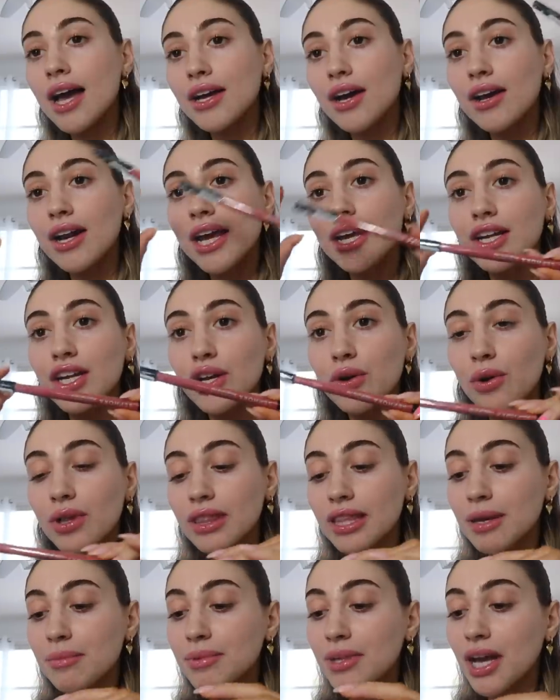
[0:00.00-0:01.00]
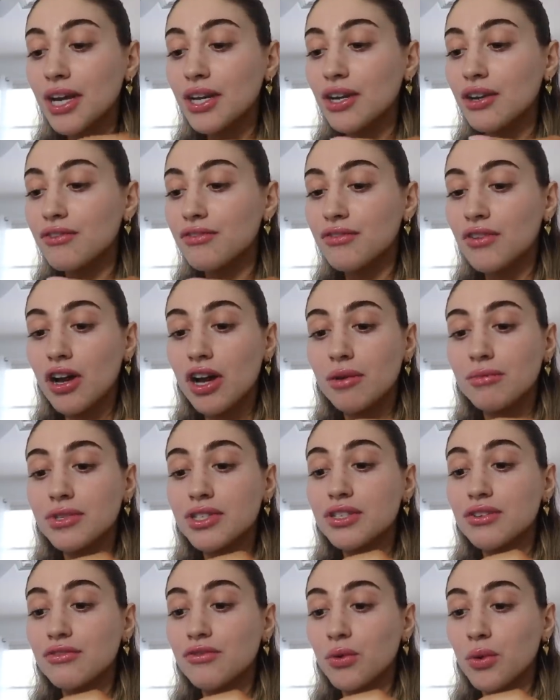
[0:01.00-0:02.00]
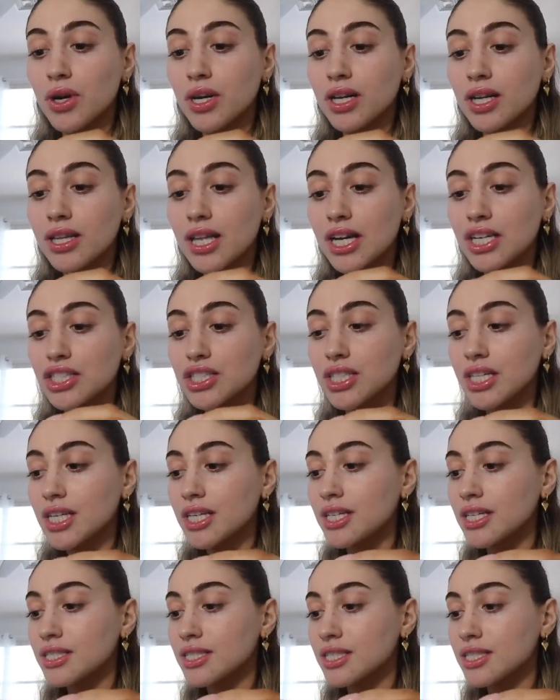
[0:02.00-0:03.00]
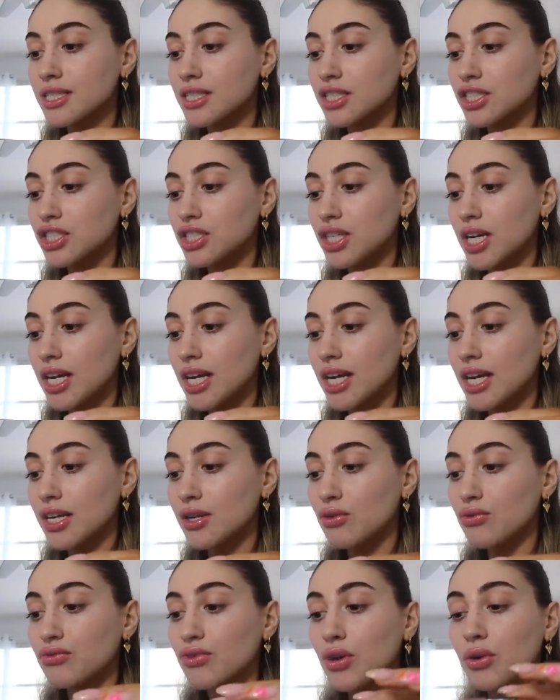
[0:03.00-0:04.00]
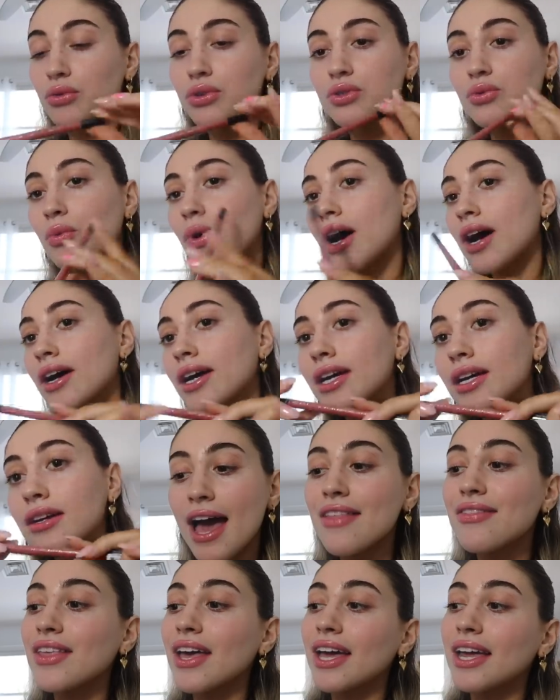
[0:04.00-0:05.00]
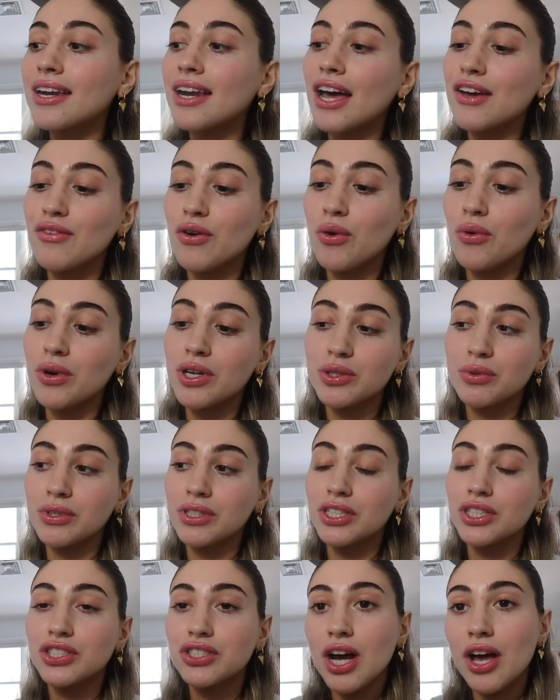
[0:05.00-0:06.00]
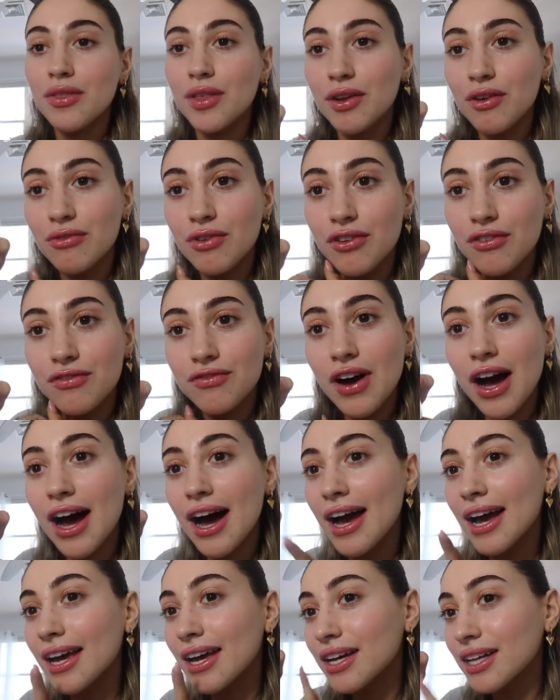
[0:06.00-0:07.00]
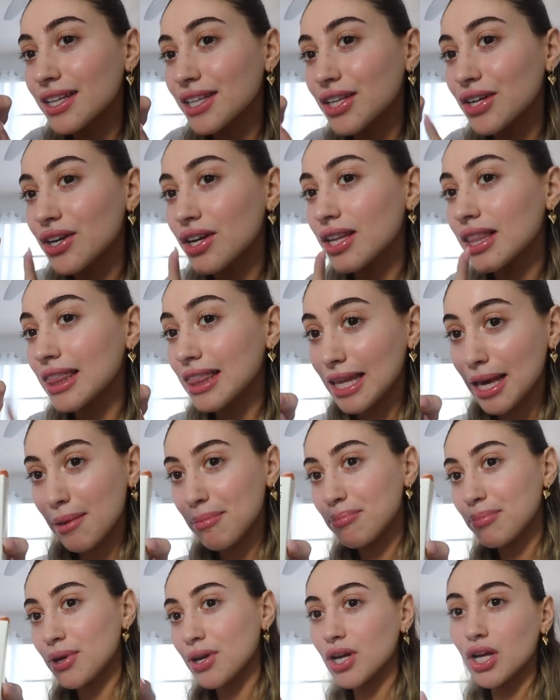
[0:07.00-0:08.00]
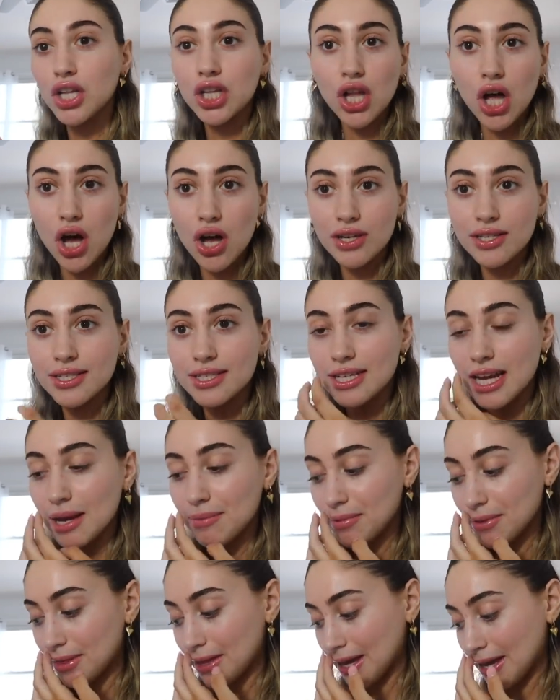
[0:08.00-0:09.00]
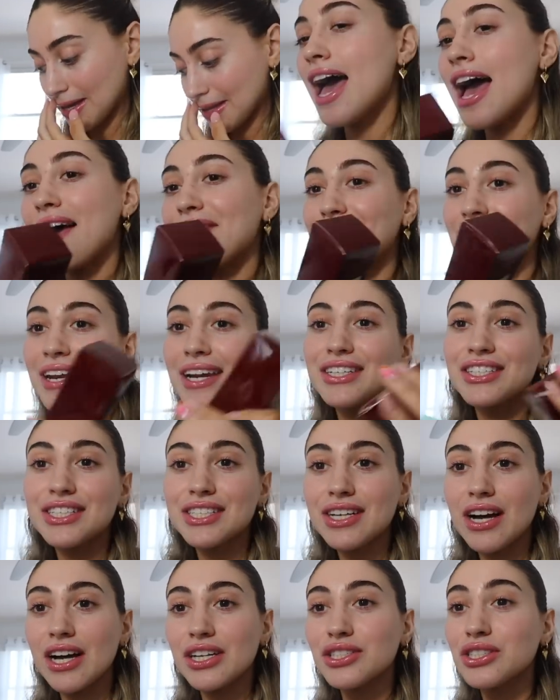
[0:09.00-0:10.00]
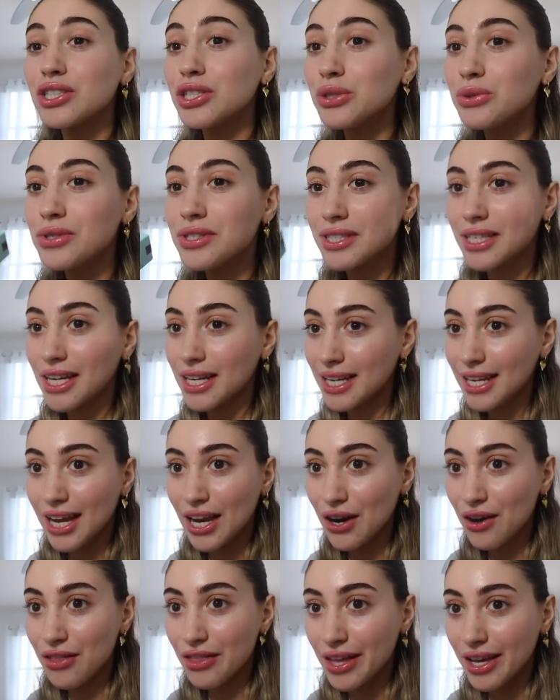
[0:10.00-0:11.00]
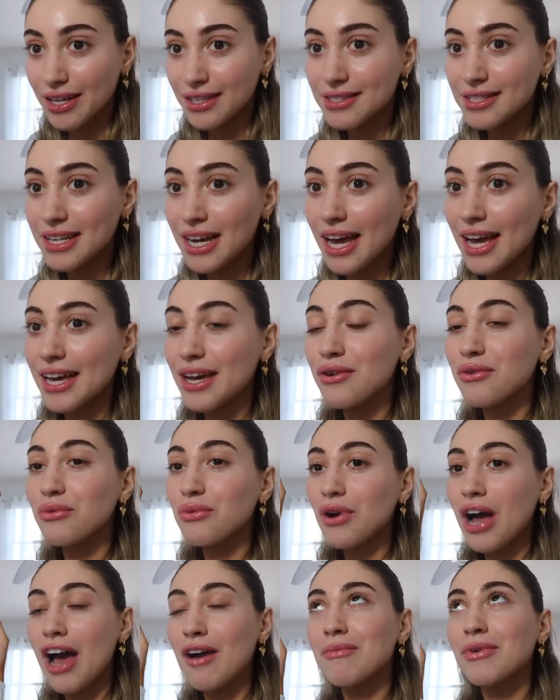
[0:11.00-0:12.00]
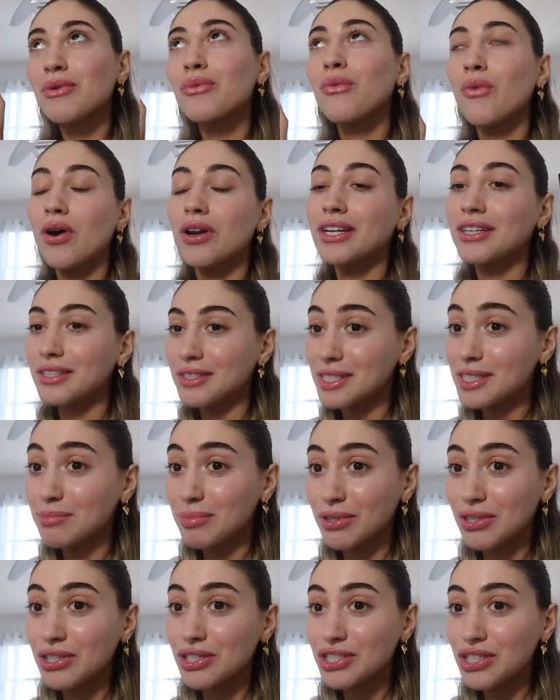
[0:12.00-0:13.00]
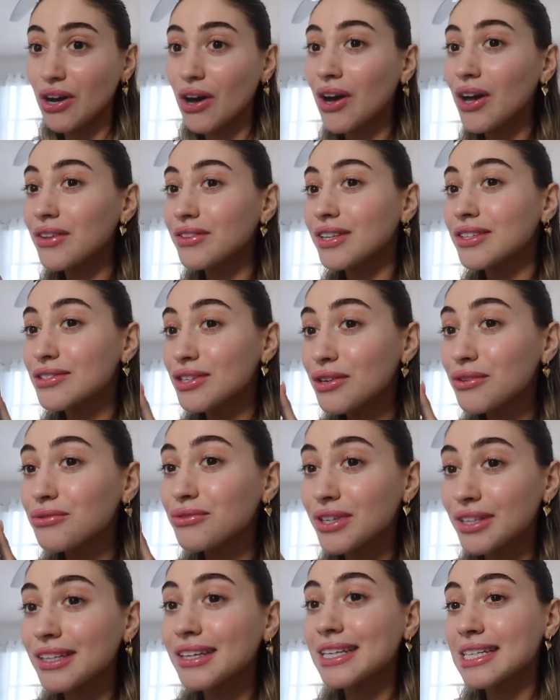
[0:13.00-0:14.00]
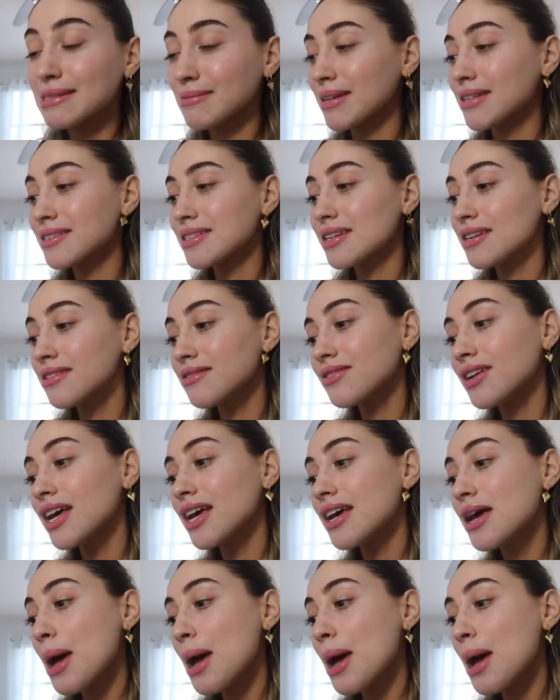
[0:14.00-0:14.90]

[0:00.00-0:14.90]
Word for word: I got a new lip liner from Sephora collection. This is the shade Rose Wine. And then I've always wanted to try the Rafai Clear Lip Gloss type thing. And then I just got two skincare things that I have been wanting to splurge on. These are really expensive,